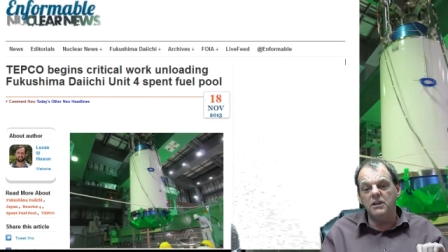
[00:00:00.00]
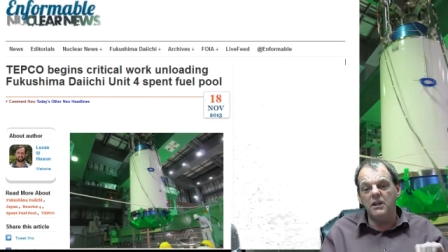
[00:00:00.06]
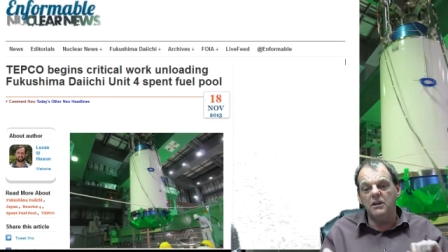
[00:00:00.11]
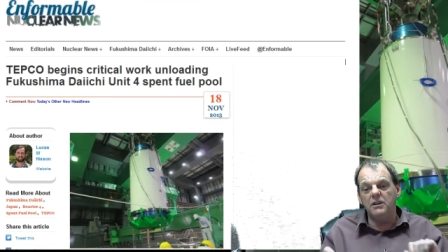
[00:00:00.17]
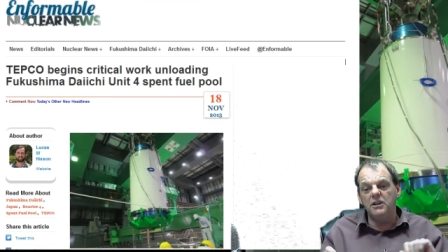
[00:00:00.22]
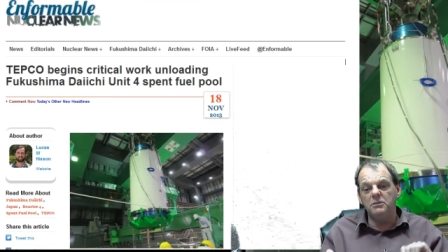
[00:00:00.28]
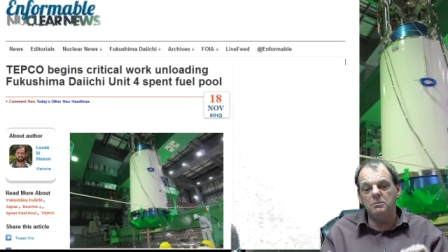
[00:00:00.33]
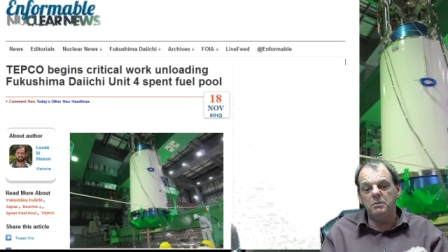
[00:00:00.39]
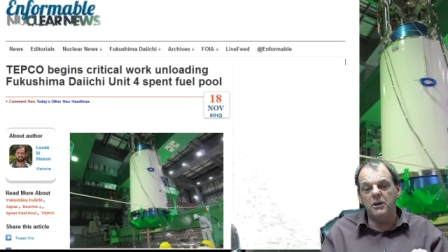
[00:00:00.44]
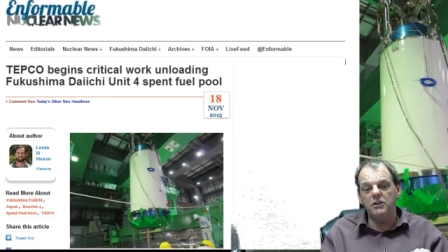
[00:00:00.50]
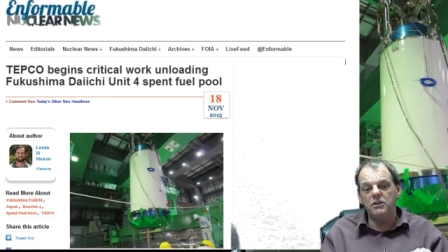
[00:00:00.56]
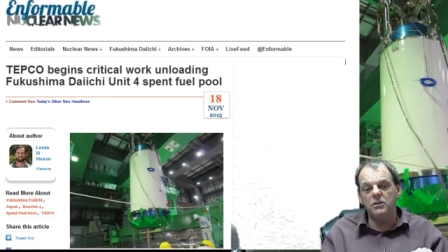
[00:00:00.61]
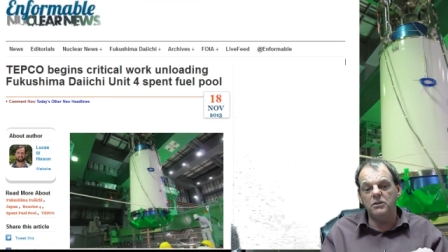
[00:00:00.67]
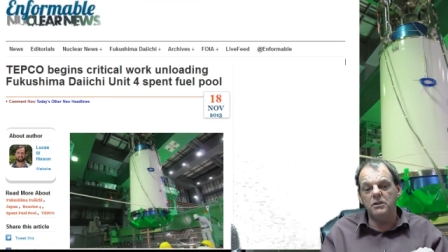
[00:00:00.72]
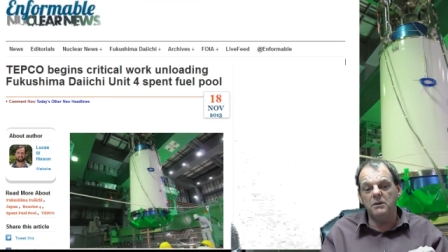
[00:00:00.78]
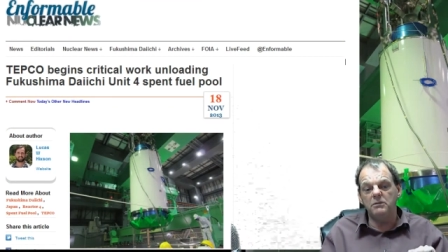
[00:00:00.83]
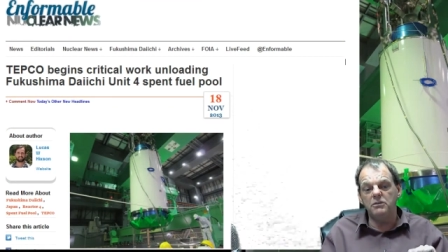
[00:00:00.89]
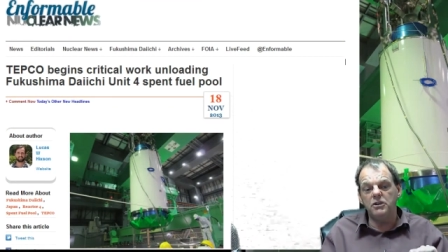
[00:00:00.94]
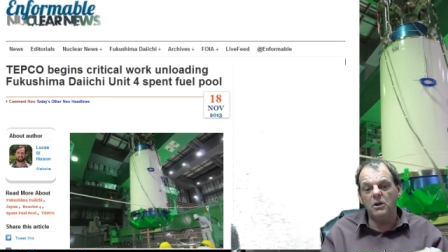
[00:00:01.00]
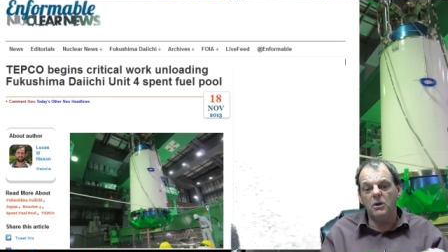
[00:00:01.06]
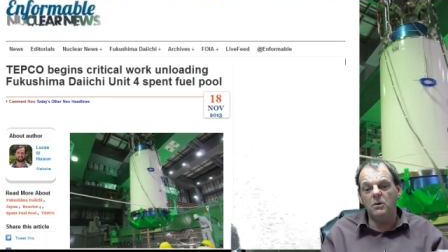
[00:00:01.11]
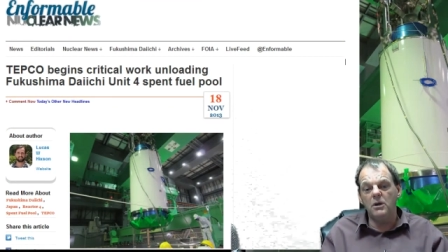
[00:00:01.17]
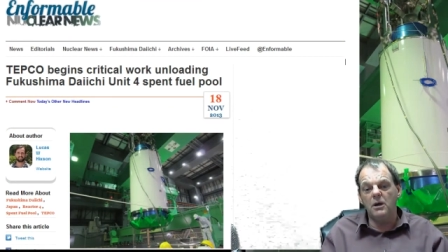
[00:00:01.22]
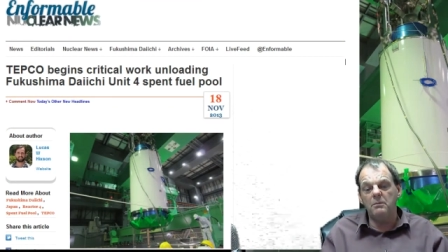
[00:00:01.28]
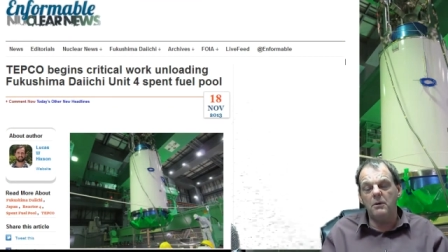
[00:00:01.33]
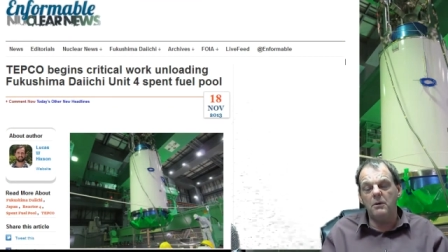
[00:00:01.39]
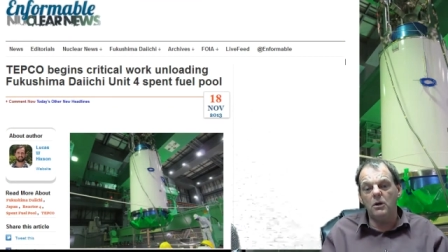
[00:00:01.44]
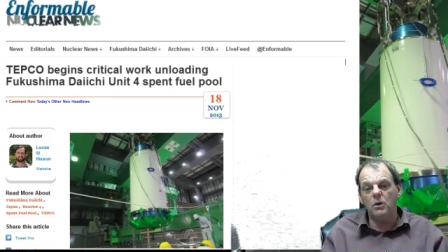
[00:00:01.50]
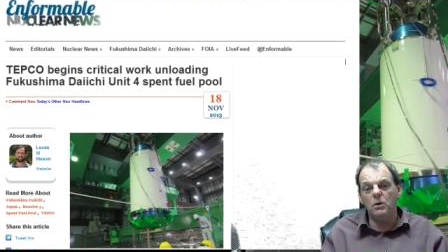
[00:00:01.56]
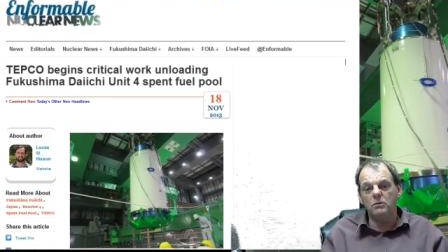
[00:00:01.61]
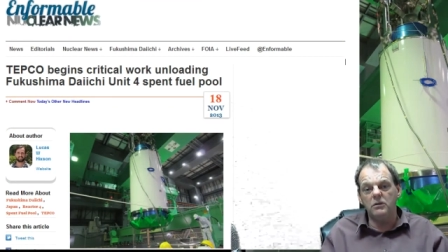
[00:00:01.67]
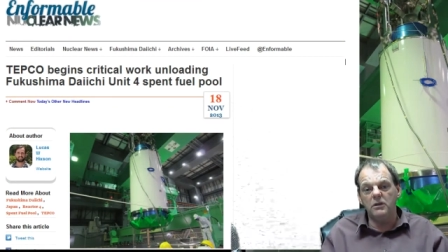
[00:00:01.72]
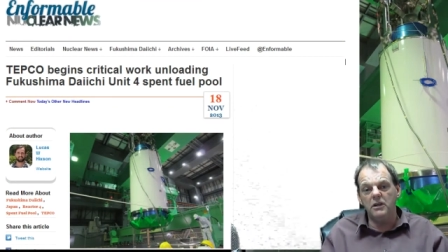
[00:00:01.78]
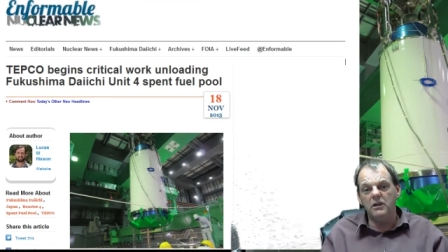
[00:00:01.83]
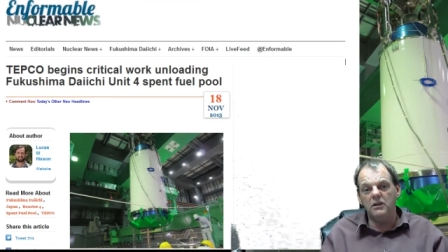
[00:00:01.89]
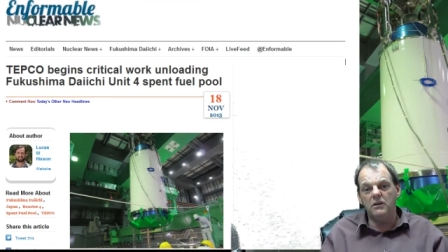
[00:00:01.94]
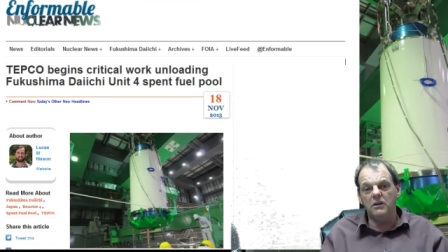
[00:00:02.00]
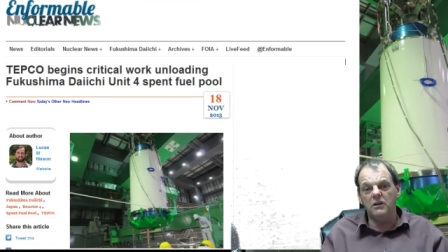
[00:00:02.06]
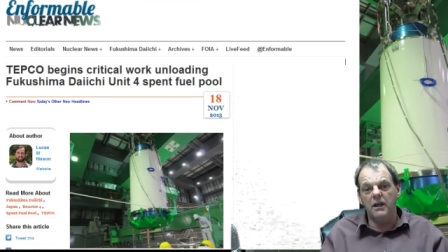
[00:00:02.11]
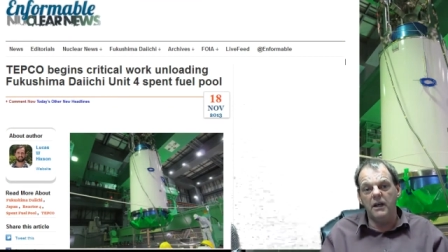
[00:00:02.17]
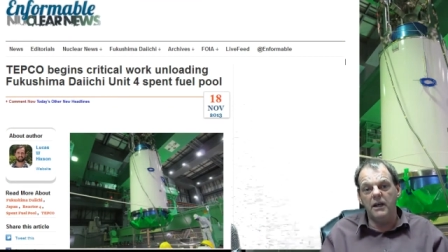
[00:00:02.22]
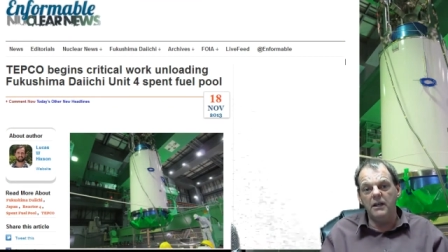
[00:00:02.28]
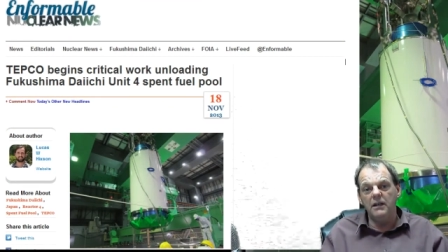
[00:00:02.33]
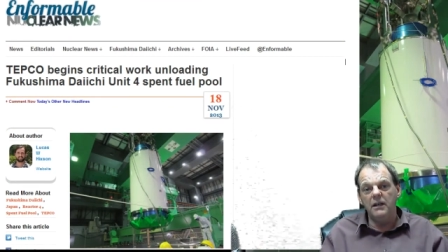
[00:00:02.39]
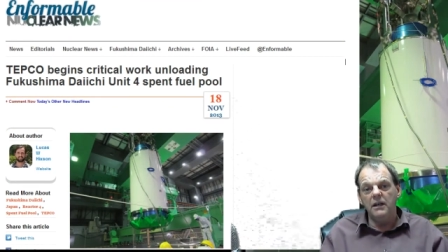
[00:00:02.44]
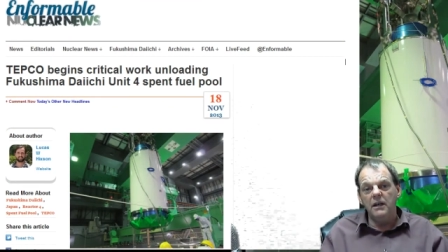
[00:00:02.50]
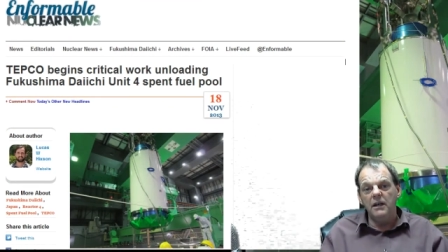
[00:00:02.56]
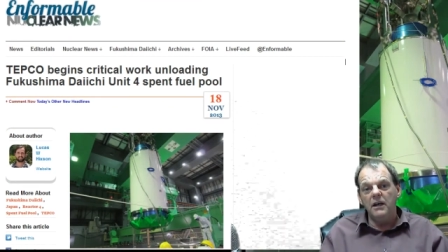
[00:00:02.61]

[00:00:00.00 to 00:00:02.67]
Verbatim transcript: Now these pictures have shown up all over the internet,